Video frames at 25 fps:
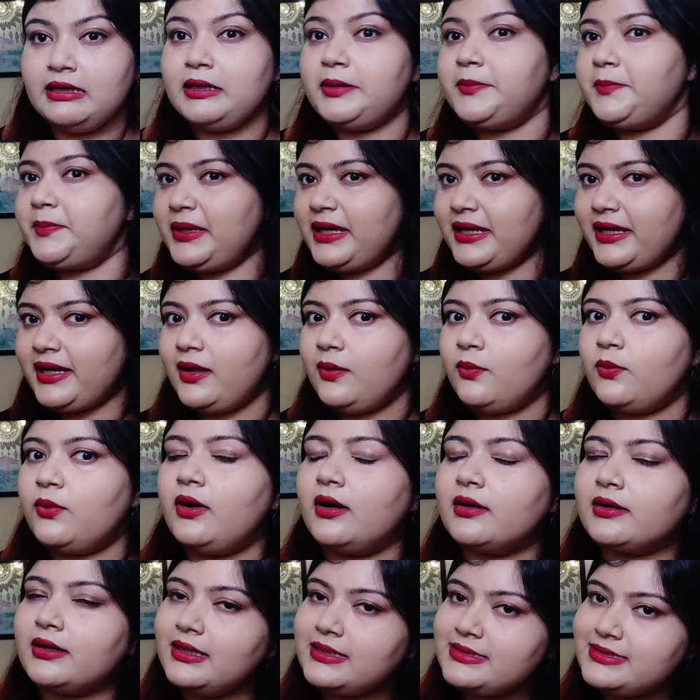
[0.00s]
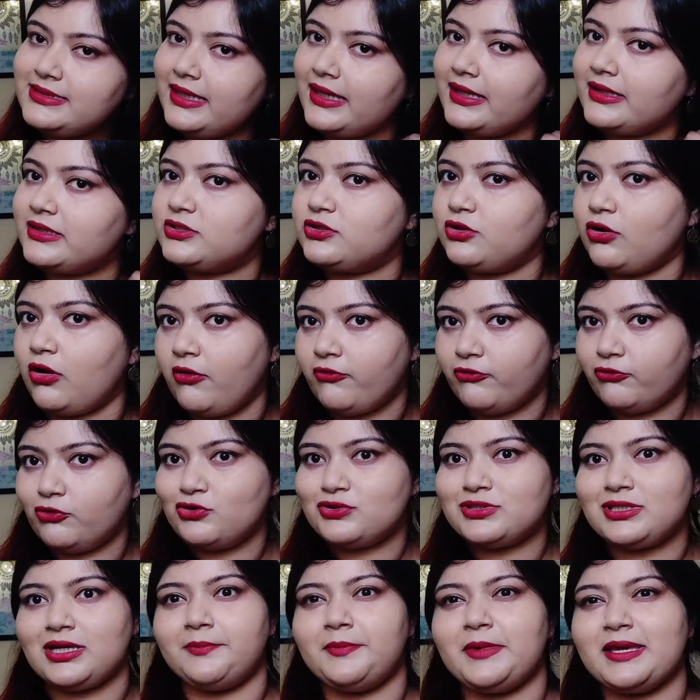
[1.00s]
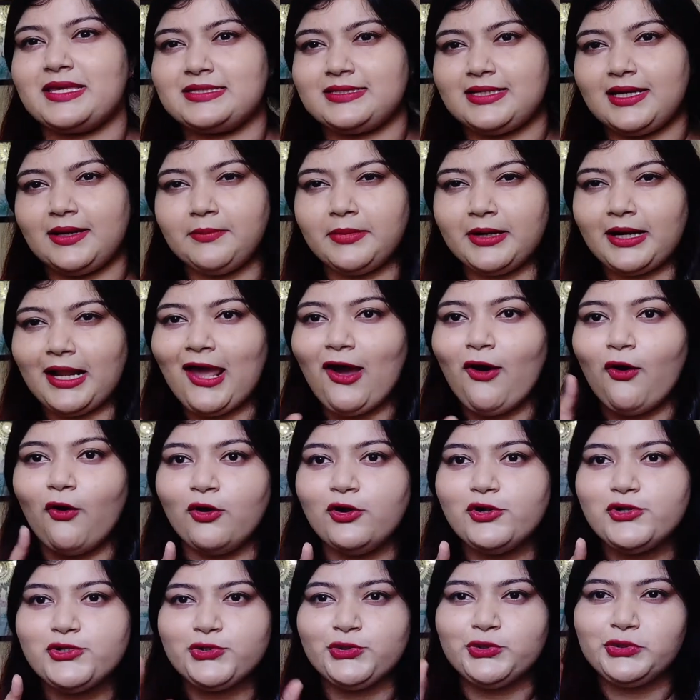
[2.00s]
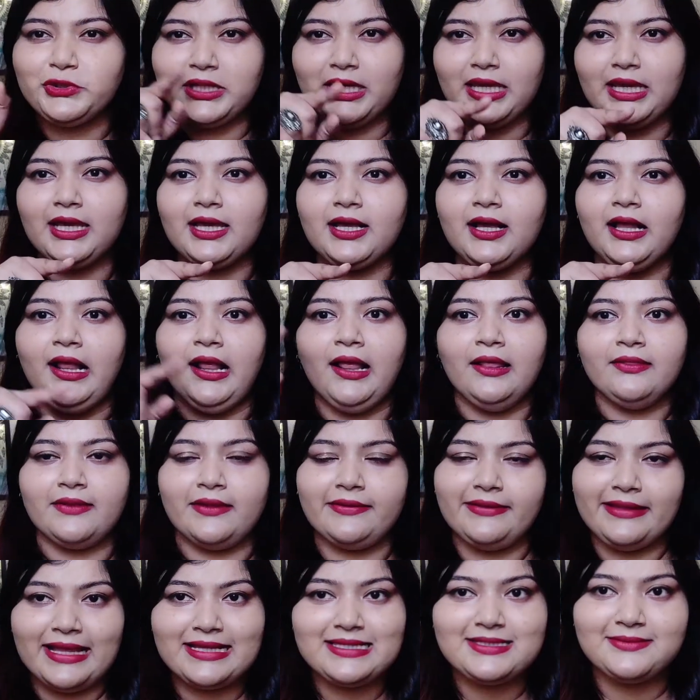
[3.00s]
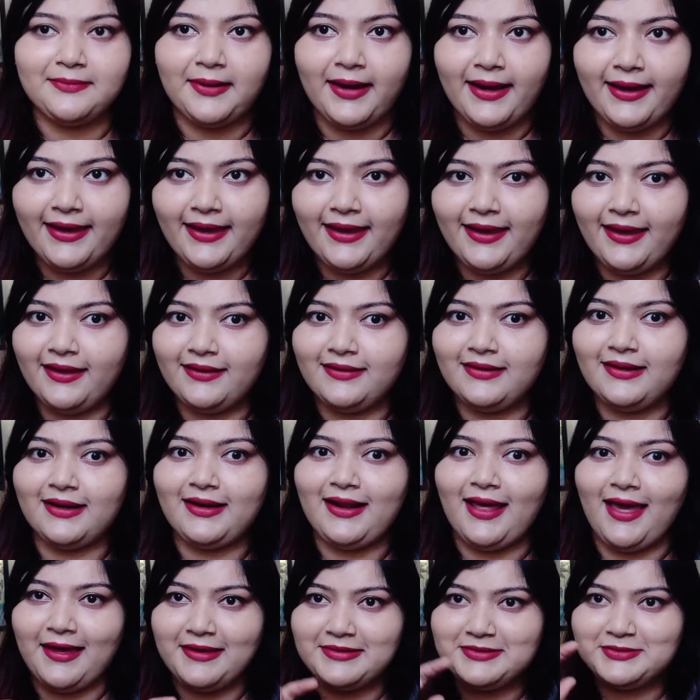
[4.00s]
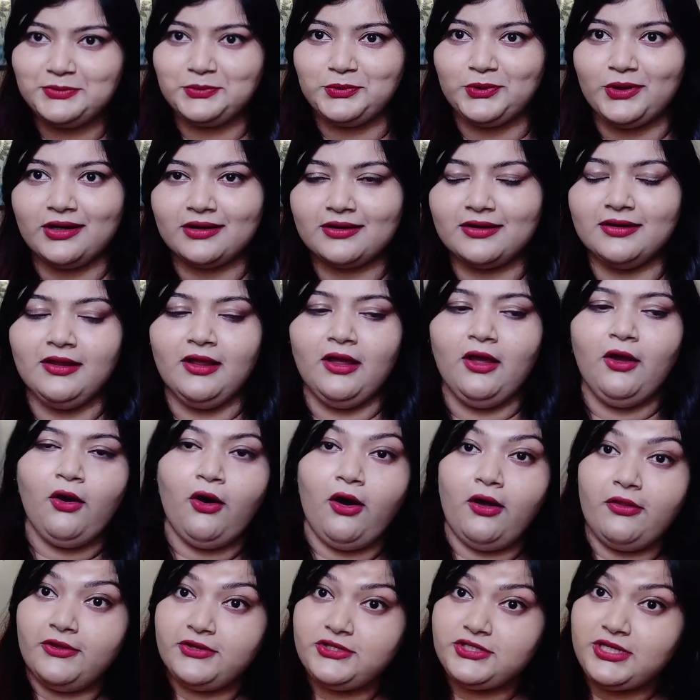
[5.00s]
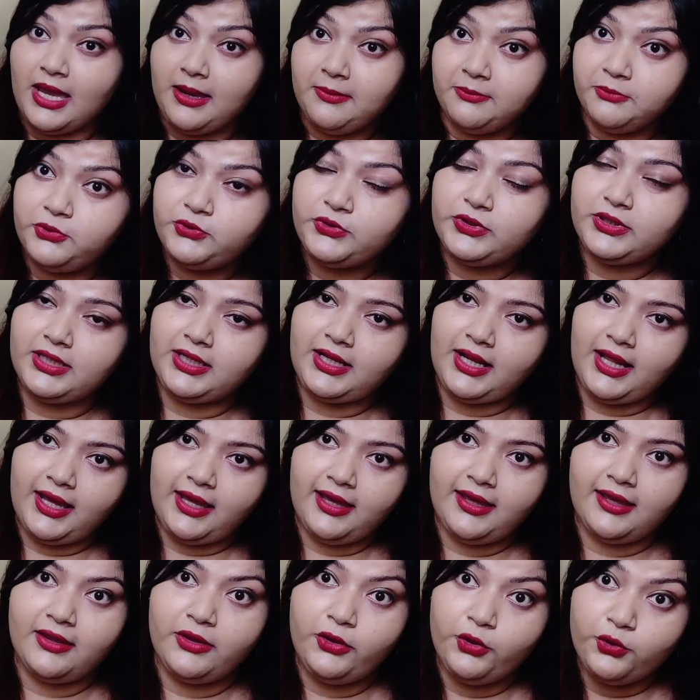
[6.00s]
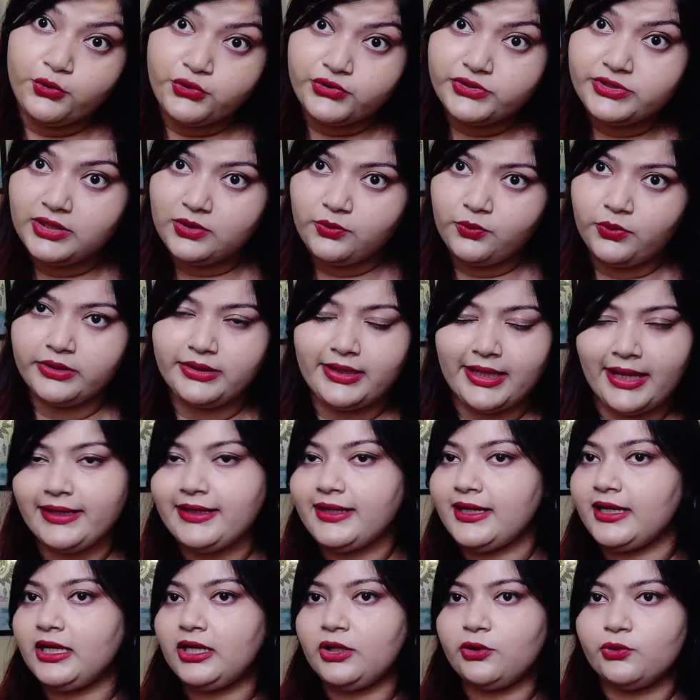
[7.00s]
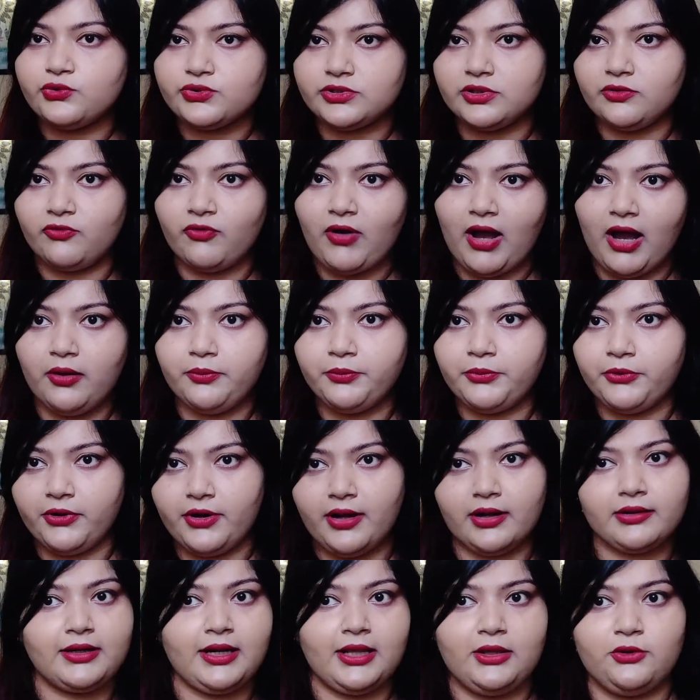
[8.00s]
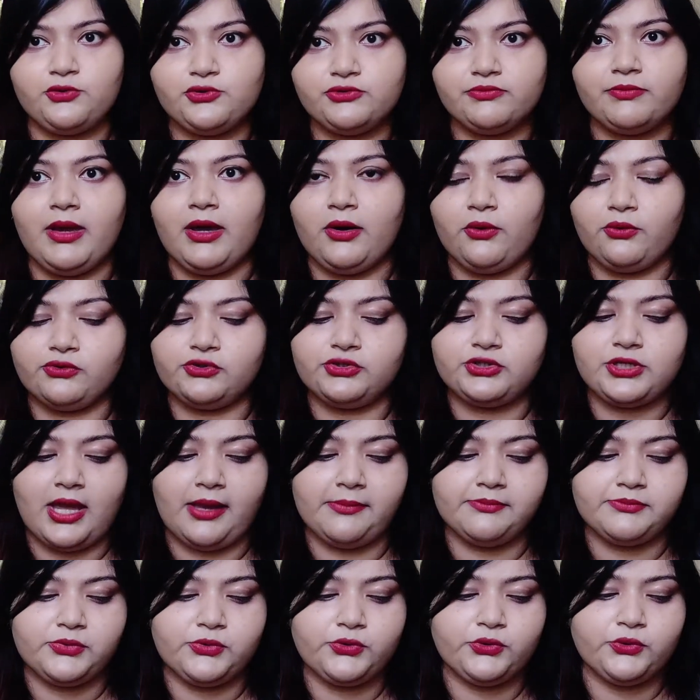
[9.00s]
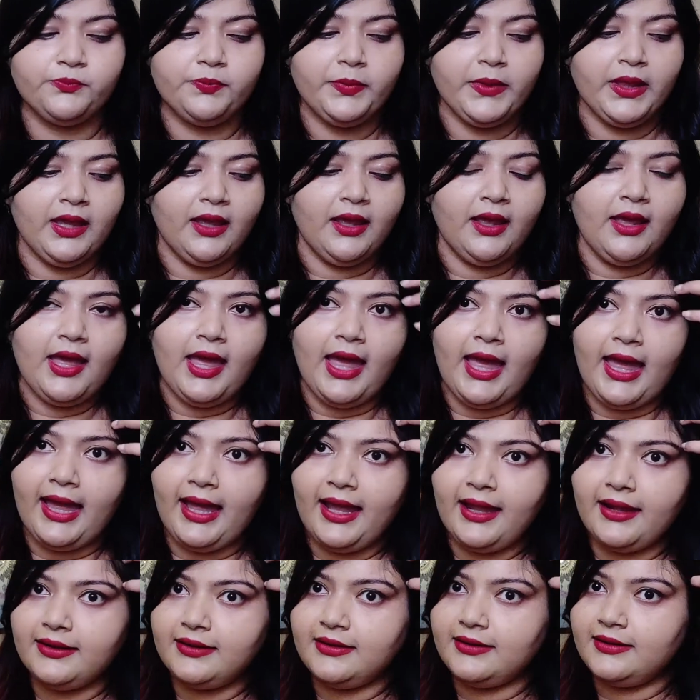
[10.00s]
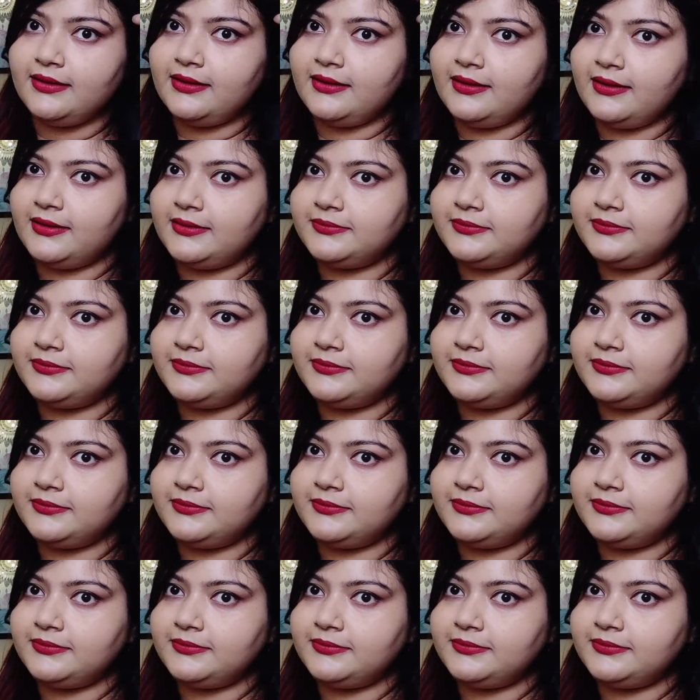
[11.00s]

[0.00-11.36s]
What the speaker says: completely worked. It's like soft to some extent, but I also think that that's my hair that has worked, or the shampoo that I used it with. I didn't use a Wow product. I used my own shampoo, and